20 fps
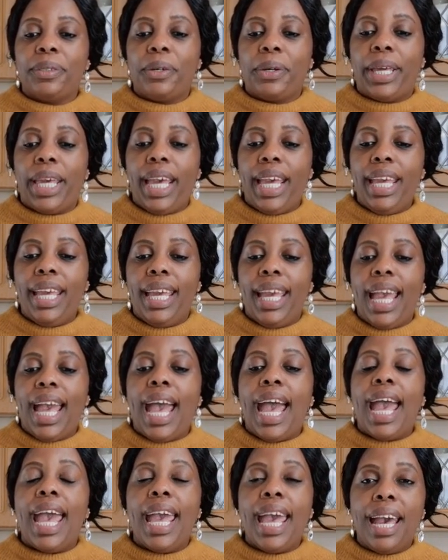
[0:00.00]
Okay?
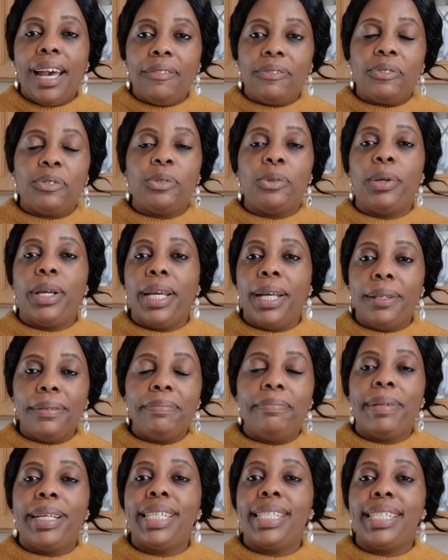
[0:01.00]
I have to
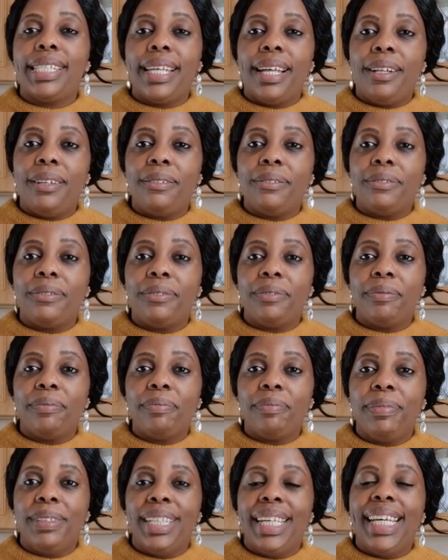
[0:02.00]
help myself.
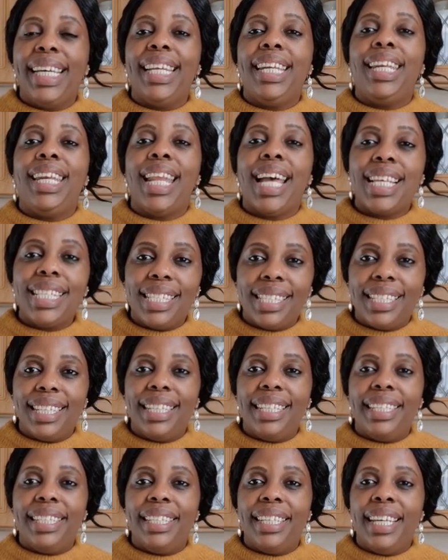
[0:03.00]

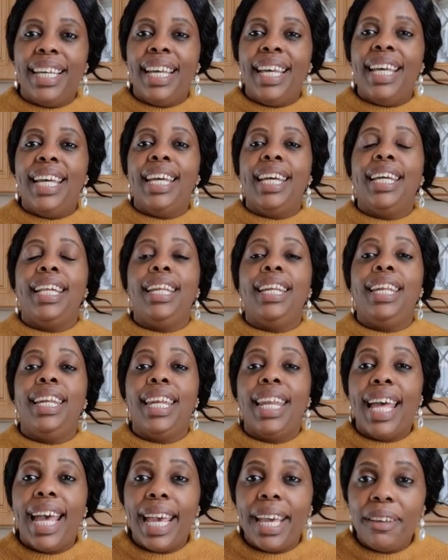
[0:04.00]
Lastly,
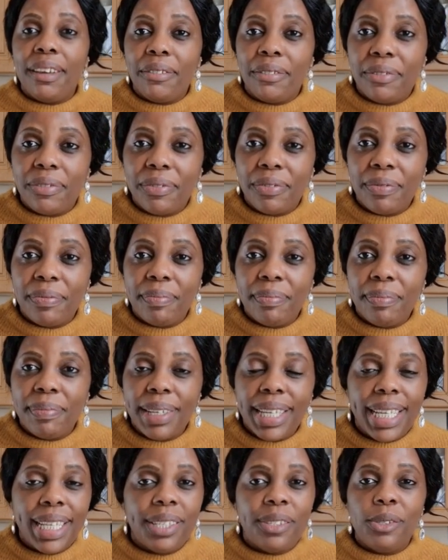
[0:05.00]
life
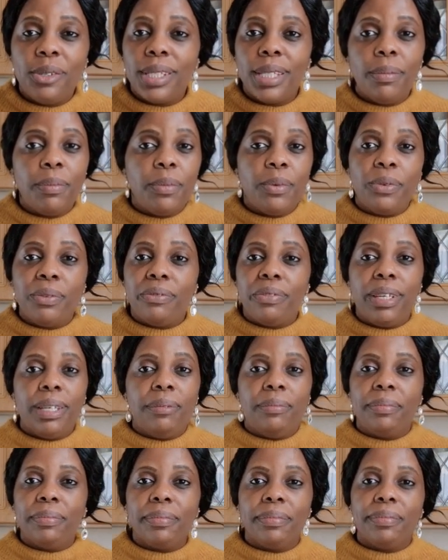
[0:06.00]
is not a movie.
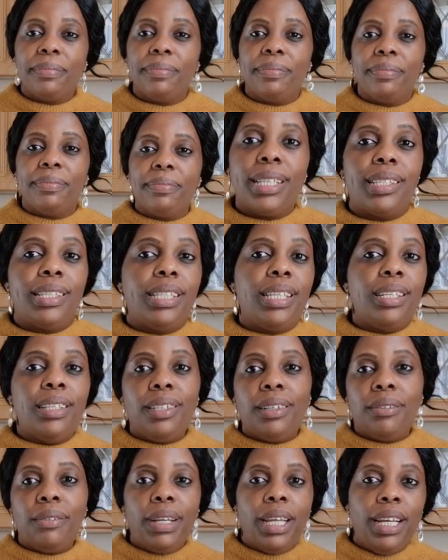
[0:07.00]
The
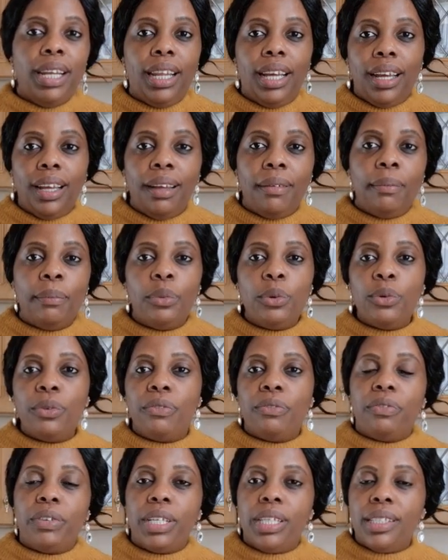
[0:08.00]
Cinderella
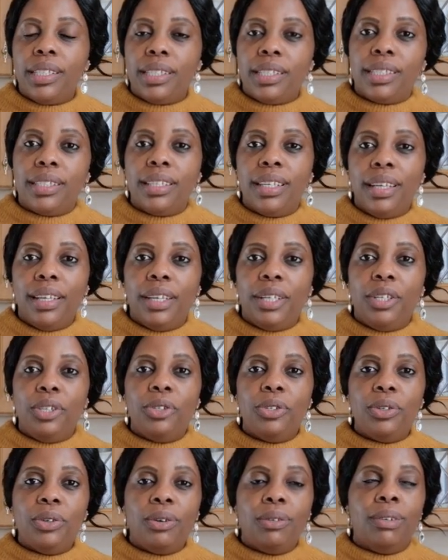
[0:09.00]
movies,
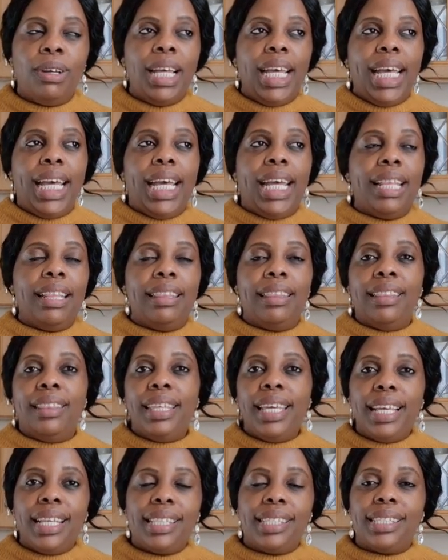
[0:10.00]
you know, and
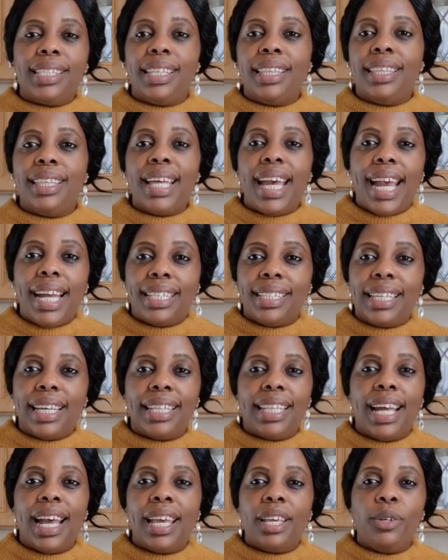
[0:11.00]
this and that
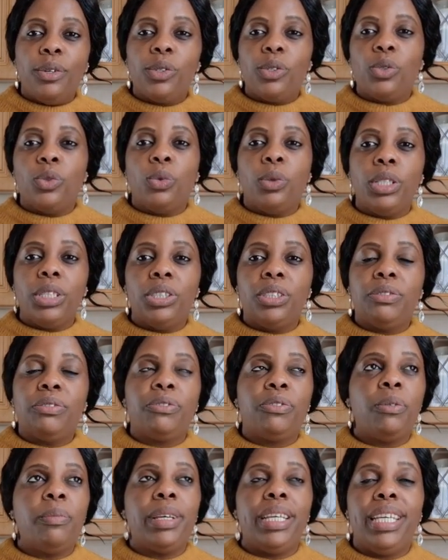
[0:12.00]
I used to watch
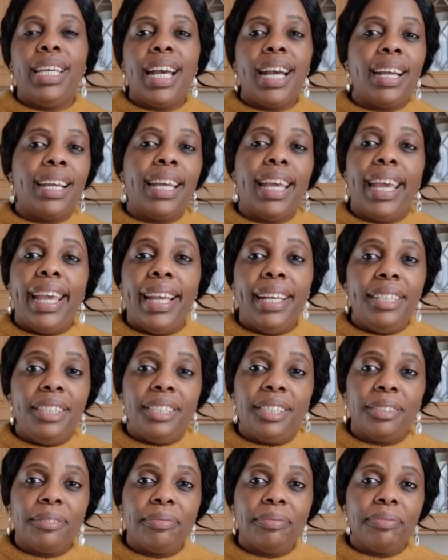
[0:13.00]
from a young
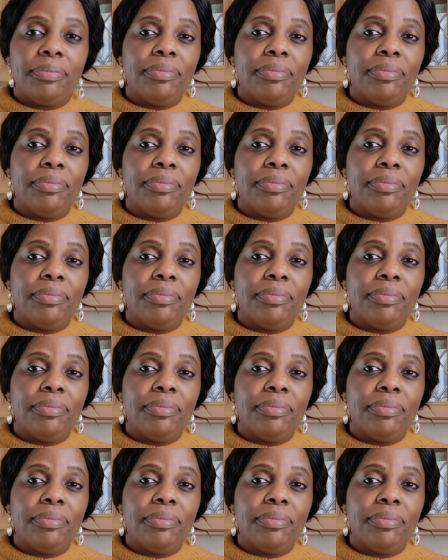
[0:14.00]
age.